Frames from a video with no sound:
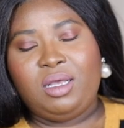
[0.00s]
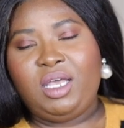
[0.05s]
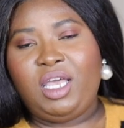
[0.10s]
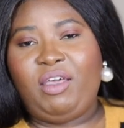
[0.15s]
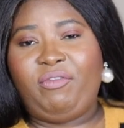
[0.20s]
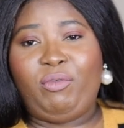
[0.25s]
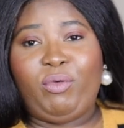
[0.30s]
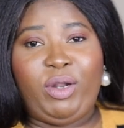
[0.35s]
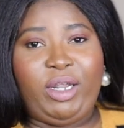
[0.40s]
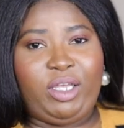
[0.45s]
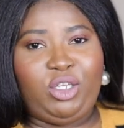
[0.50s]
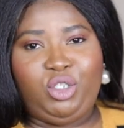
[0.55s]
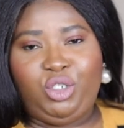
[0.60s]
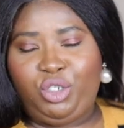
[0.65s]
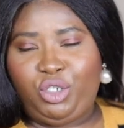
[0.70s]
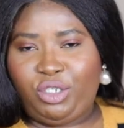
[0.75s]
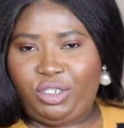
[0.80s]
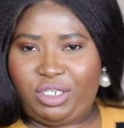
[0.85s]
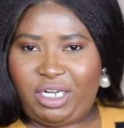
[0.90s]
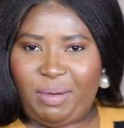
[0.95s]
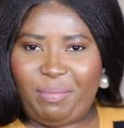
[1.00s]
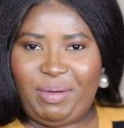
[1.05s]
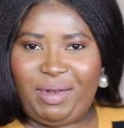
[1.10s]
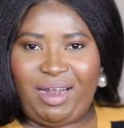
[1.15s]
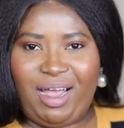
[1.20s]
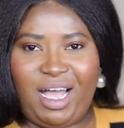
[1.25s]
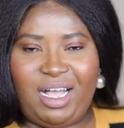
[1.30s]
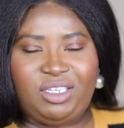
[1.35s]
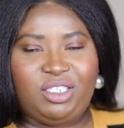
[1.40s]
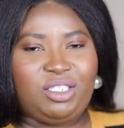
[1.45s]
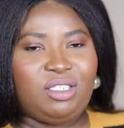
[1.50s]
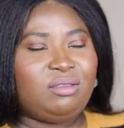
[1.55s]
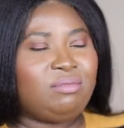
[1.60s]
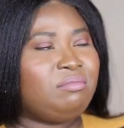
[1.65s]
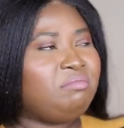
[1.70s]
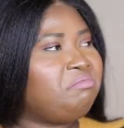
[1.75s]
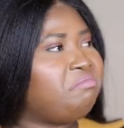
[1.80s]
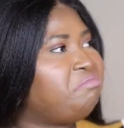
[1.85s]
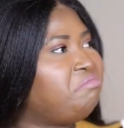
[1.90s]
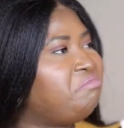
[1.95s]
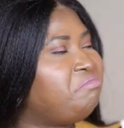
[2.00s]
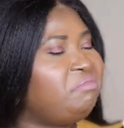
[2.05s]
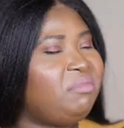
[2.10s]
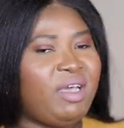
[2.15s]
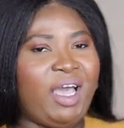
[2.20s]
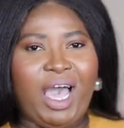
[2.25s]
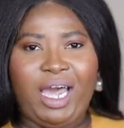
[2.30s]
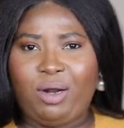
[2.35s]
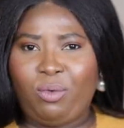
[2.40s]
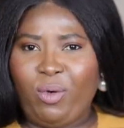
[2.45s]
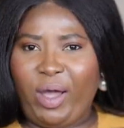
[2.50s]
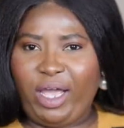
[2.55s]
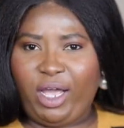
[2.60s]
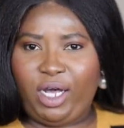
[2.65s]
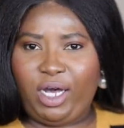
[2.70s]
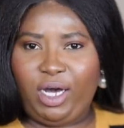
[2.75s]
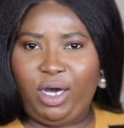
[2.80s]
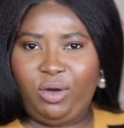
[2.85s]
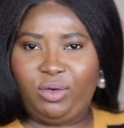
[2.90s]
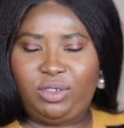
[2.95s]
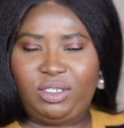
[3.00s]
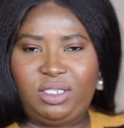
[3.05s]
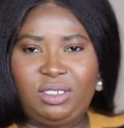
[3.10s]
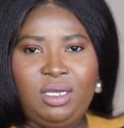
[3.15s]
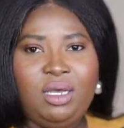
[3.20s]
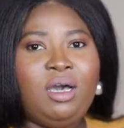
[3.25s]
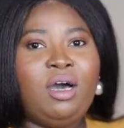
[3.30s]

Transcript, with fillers: if you want to zhuzh it up a notch, add a white coat.